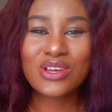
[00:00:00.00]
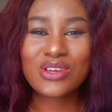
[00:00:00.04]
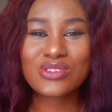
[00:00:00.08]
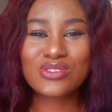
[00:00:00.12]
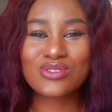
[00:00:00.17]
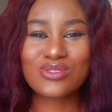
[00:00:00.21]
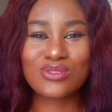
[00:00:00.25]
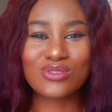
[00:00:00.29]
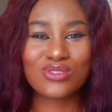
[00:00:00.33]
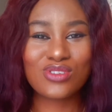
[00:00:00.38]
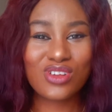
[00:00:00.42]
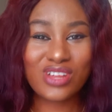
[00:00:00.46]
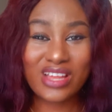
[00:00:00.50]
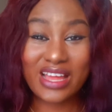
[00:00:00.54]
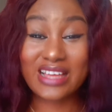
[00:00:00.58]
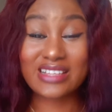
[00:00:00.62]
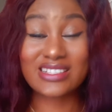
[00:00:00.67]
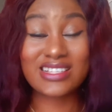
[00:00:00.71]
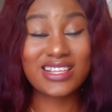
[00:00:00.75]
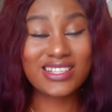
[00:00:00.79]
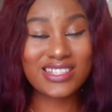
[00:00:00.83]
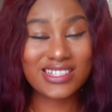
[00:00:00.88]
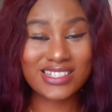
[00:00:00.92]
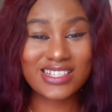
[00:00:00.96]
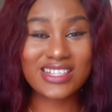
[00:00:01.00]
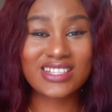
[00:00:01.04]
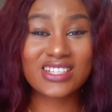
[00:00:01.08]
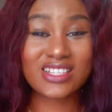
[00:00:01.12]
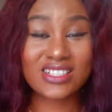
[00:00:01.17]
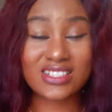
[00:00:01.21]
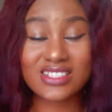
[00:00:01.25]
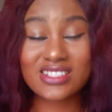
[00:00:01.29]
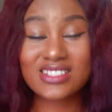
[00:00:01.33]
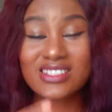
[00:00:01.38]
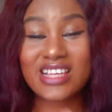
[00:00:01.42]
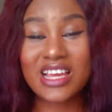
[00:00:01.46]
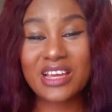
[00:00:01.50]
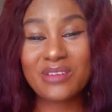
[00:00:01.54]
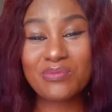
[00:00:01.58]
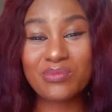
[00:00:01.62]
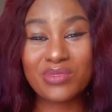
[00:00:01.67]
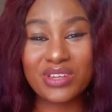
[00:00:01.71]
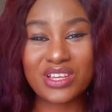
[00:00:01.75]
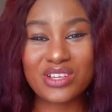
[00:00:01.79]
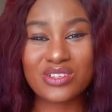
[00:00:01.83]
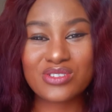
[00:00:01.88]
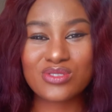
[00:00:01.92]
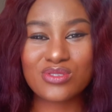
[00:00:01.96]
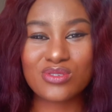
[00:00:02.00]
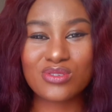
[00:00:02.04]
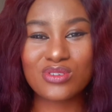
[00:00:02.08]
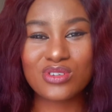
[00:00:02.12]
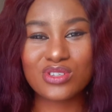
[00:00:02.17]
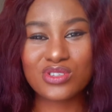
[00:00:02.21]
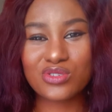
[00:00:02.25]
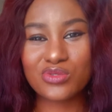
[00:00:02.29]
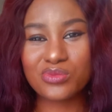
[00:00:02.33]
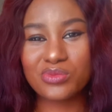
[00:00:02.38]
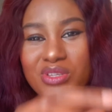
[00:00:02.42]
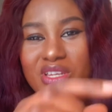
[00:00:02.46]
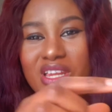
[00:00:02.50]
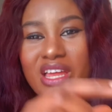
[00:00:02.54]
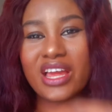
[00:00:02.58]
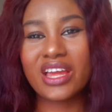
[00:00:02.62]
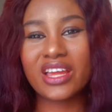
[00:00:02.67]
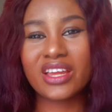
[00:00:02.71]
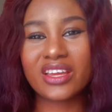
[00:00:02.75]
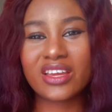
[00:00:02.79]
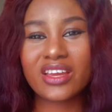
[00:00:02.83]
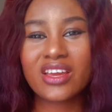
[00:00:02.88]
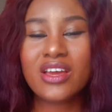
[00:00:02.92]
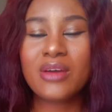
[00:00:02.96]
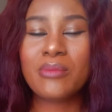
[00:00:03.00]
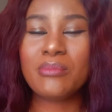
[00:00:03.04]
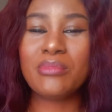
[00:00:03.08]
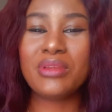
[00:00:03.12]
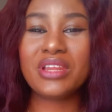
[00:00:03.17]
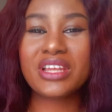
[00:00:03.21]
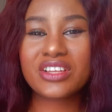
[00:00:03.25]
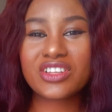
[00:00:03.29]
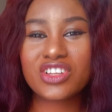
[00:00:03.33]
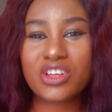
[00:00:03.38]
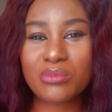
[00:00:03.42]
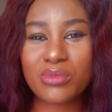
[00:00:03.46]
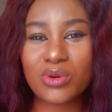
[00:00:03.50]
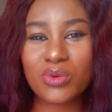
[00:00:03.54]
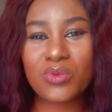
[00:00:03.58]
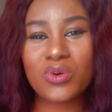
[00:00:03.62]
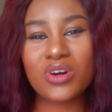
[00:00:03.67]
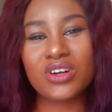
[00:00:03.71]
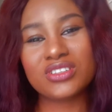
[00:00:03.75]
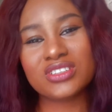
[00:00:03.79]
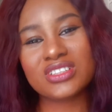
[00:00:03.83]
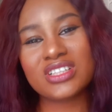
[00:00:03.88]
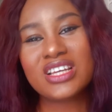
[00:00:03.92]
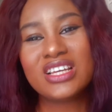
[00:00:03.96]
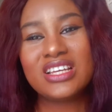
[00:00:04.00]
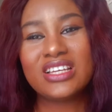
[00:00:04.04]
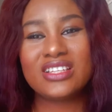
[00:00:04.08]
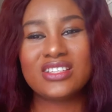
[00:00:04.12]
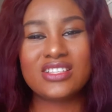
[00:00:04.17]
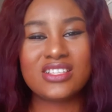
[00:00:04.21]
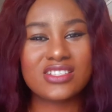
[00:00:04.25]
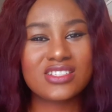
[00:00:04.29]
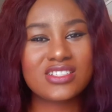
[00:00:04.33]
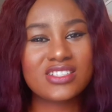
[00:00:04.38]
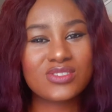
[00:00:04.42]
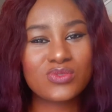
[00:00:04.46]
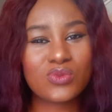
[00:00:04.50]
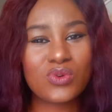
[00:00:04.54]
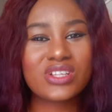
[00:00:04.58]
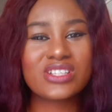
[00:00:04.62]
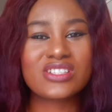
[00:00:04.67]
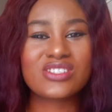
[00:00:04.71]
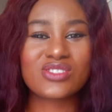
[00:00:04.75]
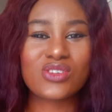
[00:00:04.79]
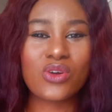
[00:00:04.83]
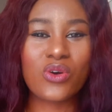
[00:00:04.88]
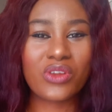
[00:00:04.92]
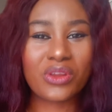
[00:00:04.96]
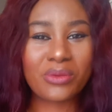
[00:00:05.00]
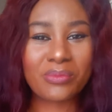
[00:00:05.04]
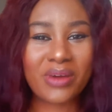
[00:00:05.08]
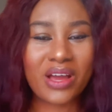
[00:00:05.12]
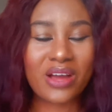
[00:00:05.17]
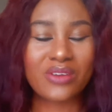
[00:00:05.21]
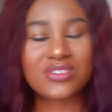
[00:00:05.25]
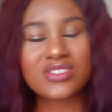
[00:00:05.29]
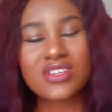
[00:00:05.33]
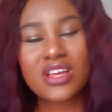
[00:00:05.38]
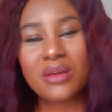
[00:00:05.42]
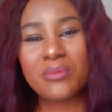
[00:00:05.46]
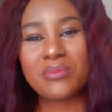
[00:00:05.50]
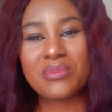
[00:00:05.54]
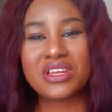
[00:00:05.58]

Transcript: So not exactly sentences, 10 blinks. So it could be like blink number 1, this is what it's all about.